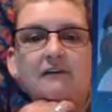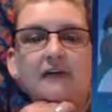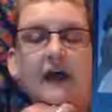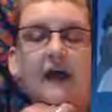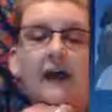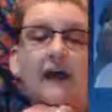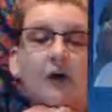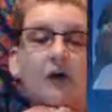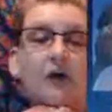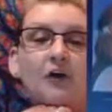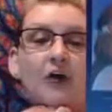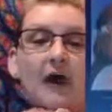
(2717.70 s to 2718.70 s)
And I know
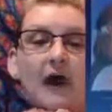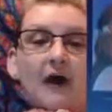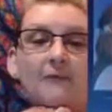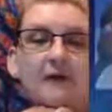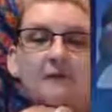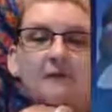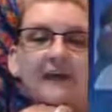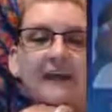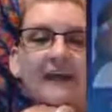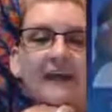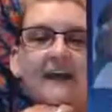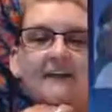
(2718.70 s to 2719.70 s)
you're happy, but
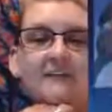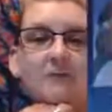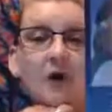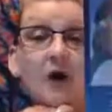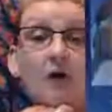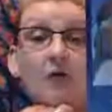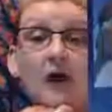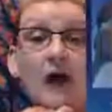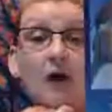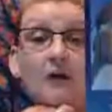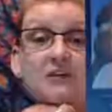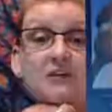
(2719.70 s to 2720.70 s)
again, as a mom, we
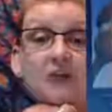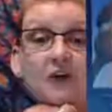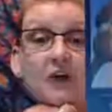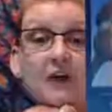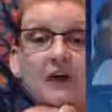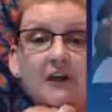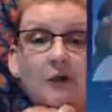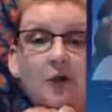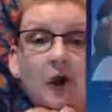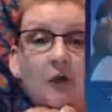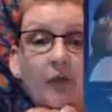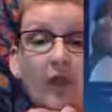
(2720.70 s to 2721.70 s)
always worry, and you
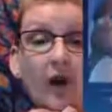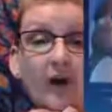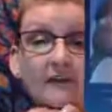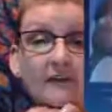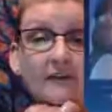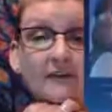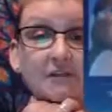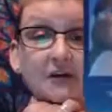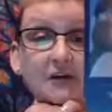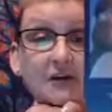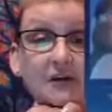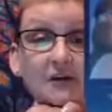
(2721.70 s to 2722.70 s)
are blonde in this
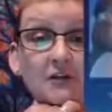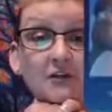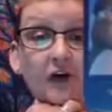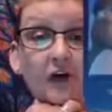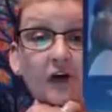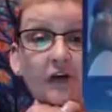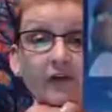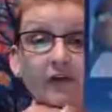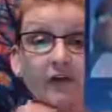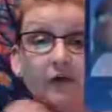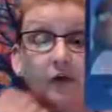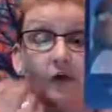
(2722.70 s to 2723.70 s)
picture as well.
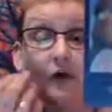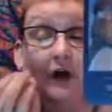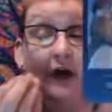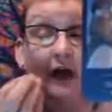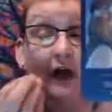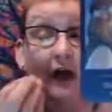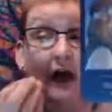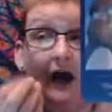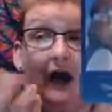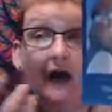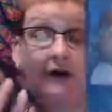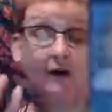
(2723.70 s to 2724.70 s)
So
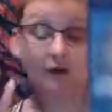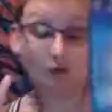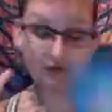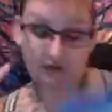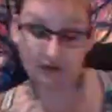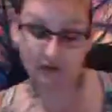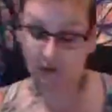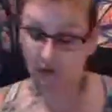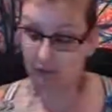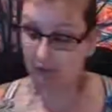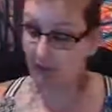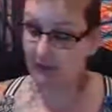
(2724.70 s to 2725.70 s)
I go with the solar
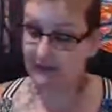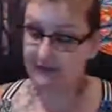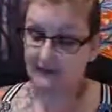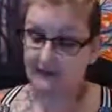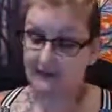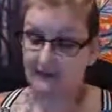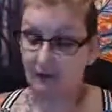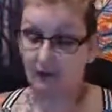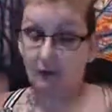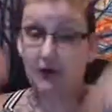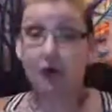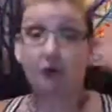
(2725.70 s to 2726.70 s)
plexus when
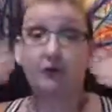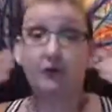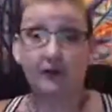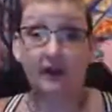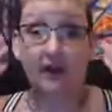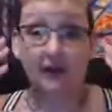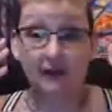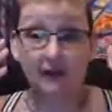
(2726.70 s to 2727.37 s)
we overthink,